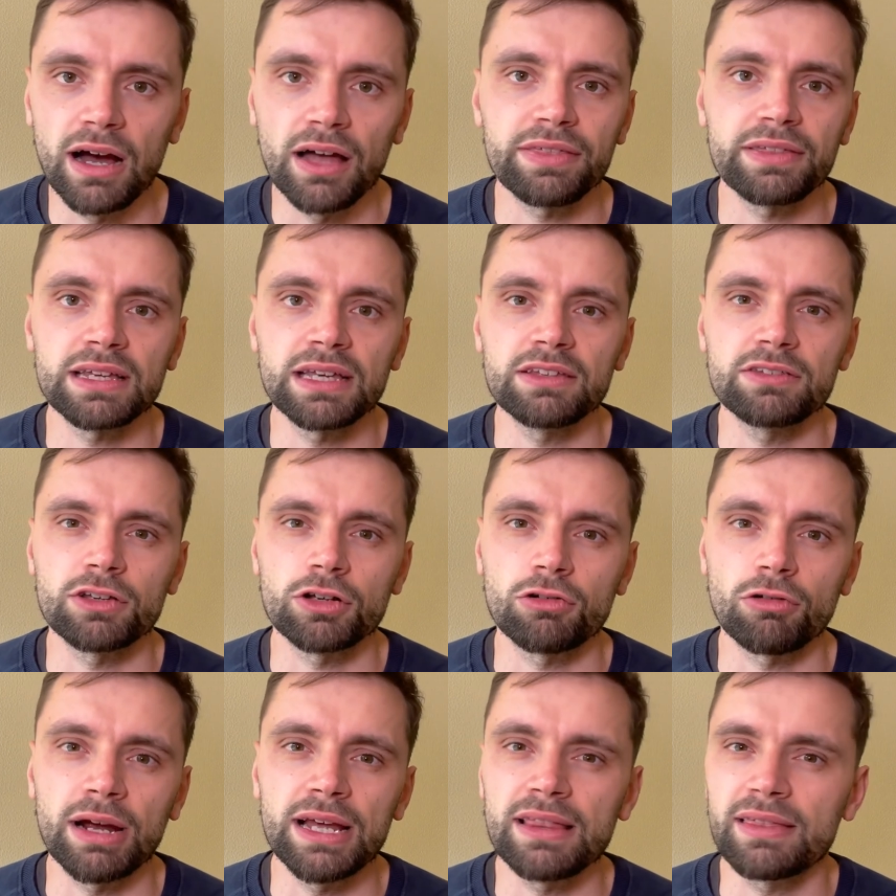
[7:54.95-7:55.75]
I think it's a
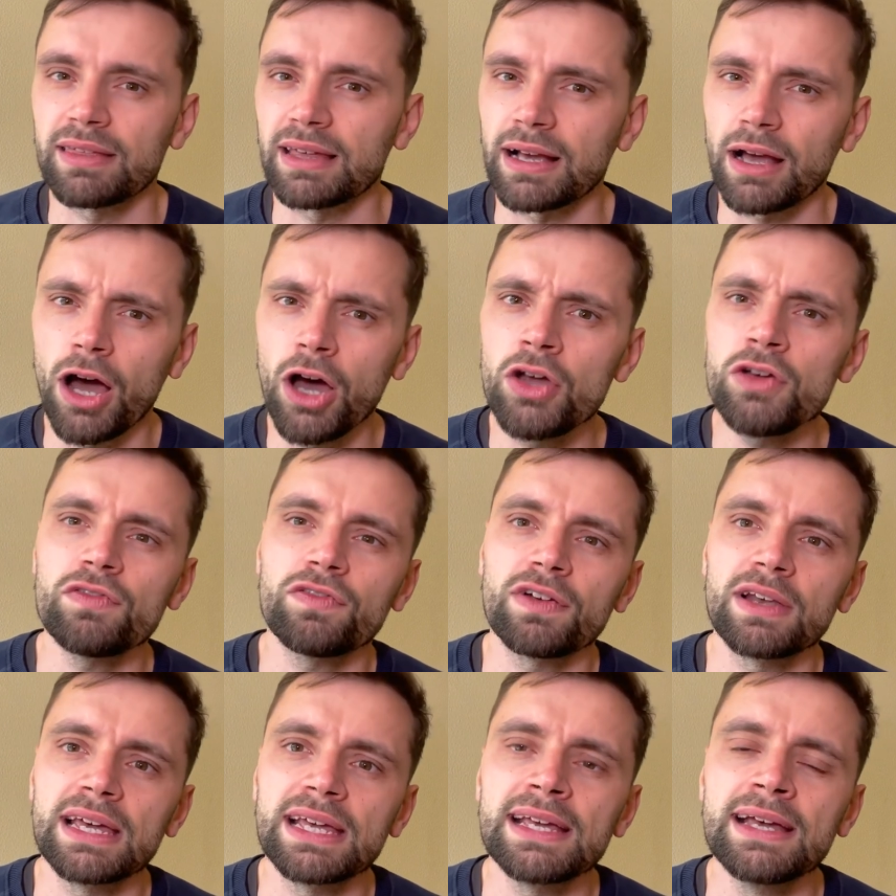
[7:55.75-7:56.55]
great thing.
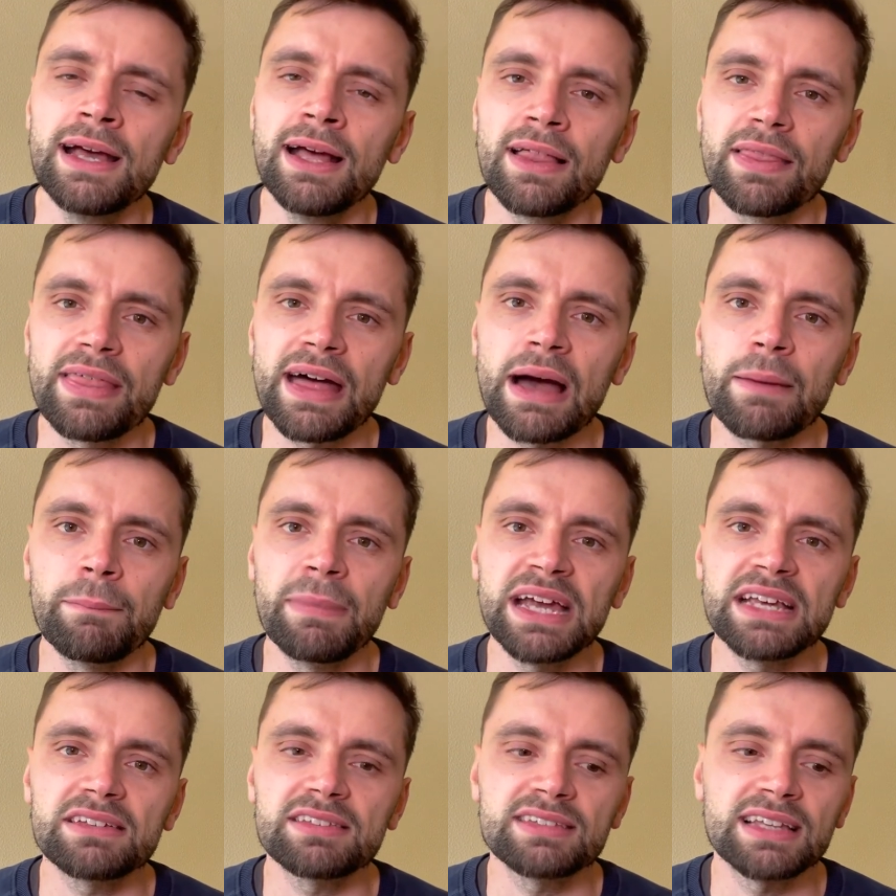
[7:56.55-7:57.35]
Hopefully that
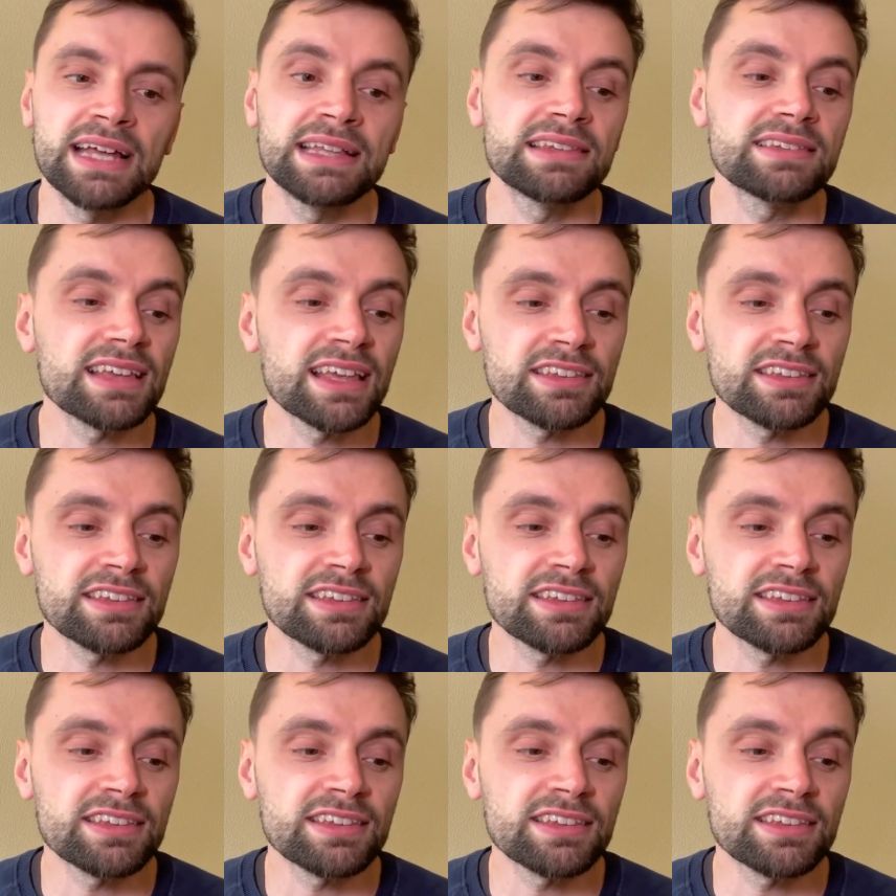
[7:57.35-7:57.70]
makes sense.